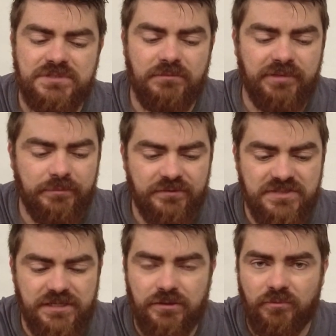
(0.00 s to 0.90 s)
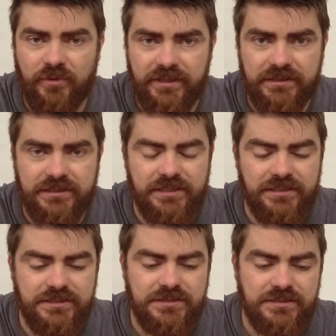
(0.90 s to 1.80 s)
Some people have seen it on wheeler
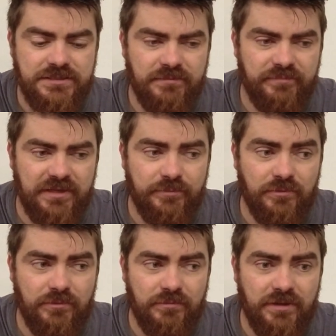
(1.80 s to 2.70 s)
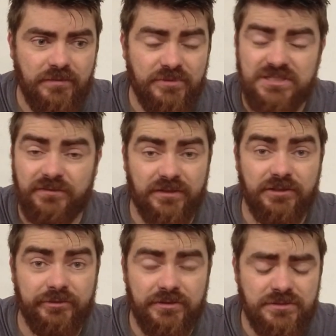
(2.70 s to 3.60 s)
dealers. Some people, myself
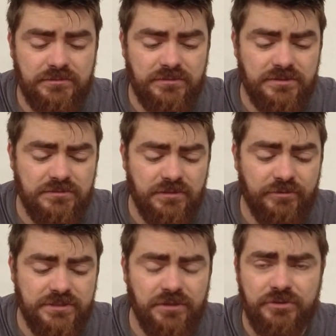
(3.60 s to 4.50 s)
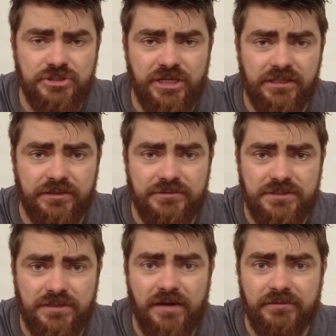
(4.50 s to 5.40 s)
included, noticed it on Jay Leno's
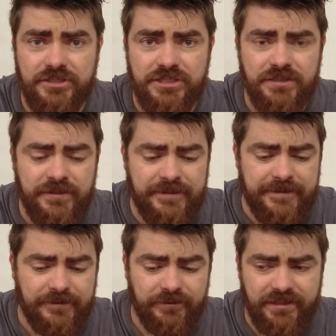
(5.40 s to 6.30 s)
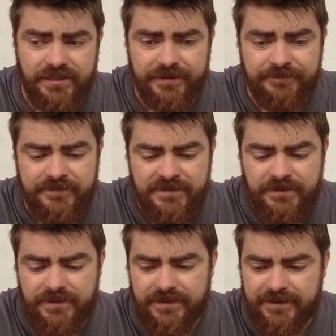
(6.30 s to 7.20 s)
garage on here.
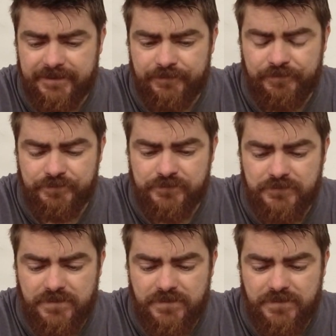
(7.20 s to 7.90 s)
And